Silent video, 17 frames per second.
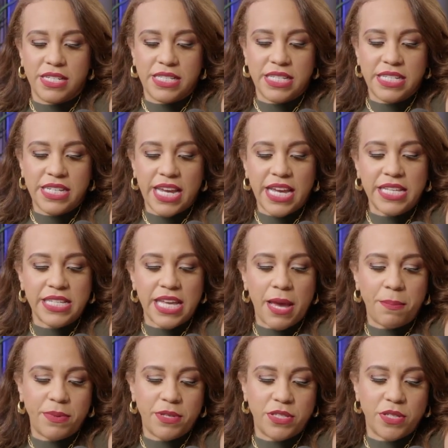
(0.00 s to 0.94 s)
Today's
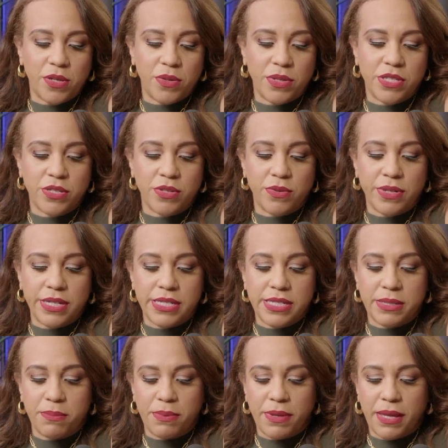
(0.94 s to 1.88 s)
episode is
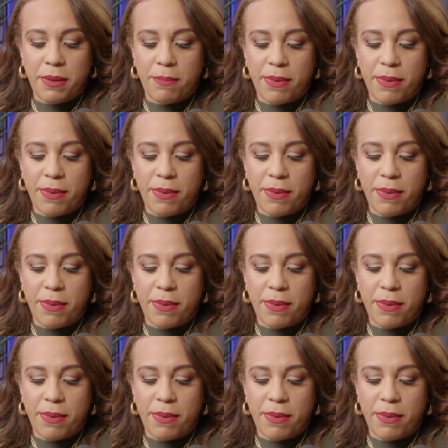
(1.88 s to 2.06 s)
going to be